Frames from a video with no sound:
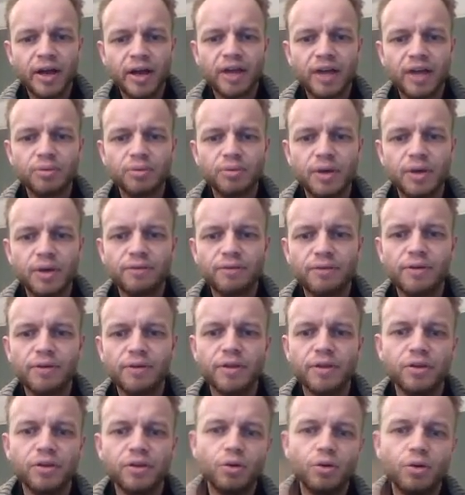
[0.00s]
as we get
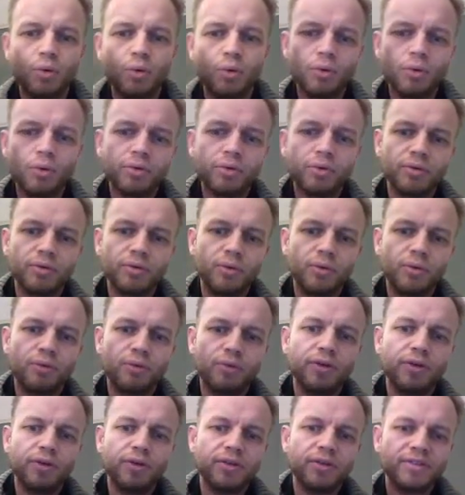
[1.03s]
further north or
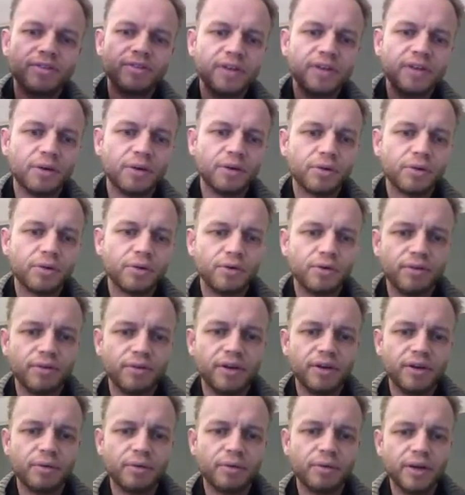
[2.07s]
further south of
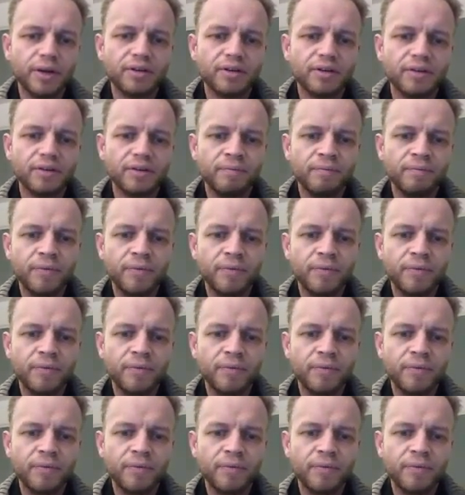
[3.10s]
the equator.